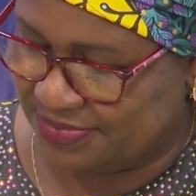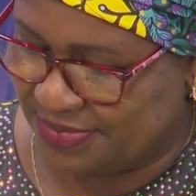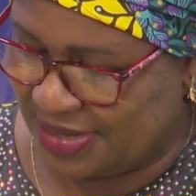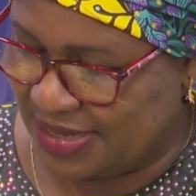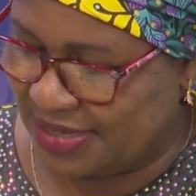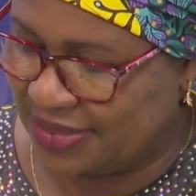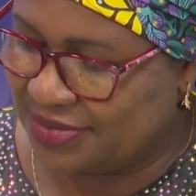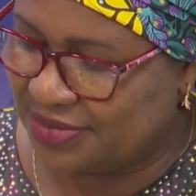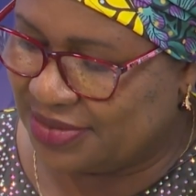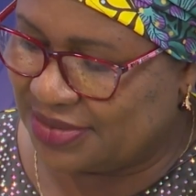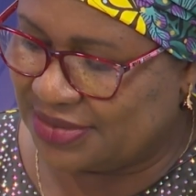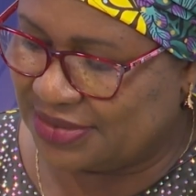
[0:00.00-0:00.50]

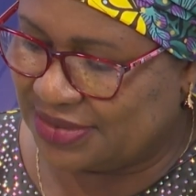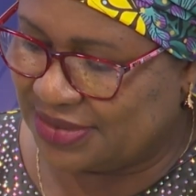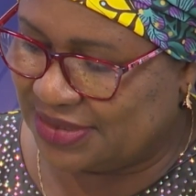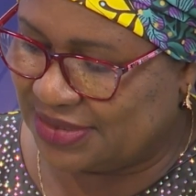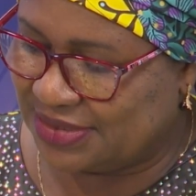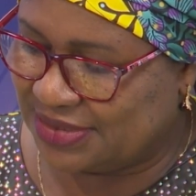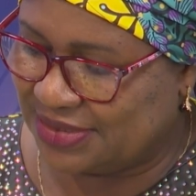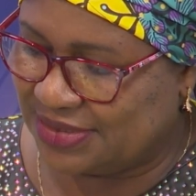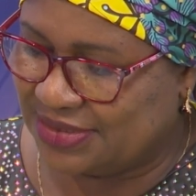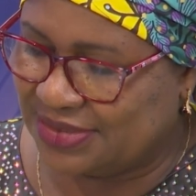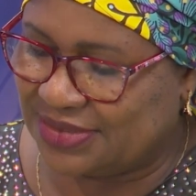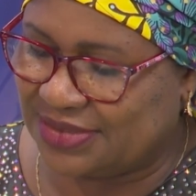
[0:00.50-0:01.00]
Marcos
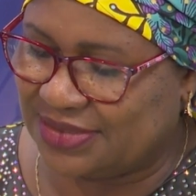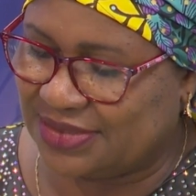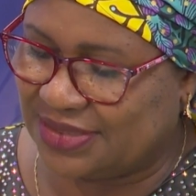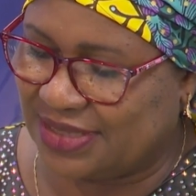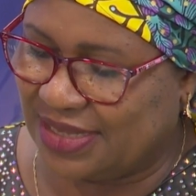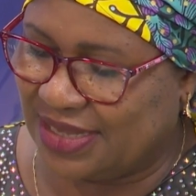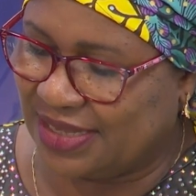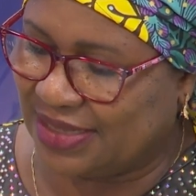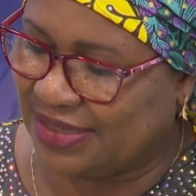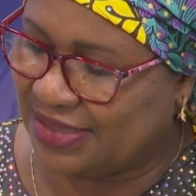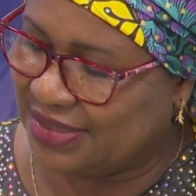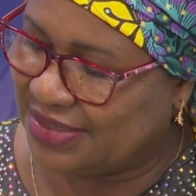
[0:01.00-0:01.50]
is
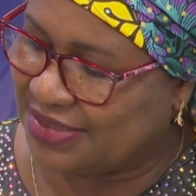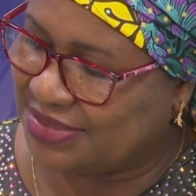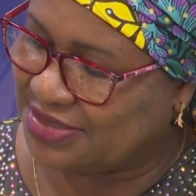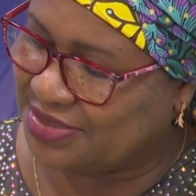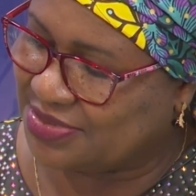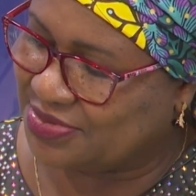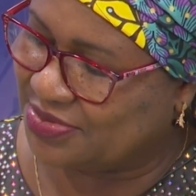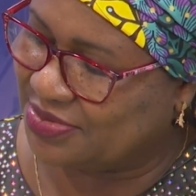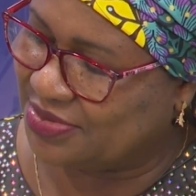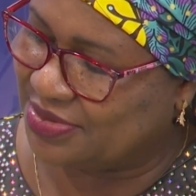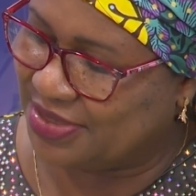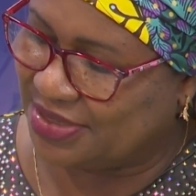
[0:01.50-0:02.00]
English,
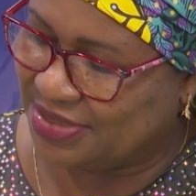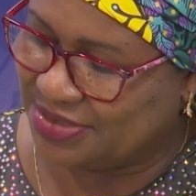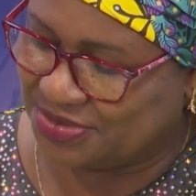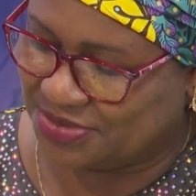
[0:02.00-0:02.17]
so they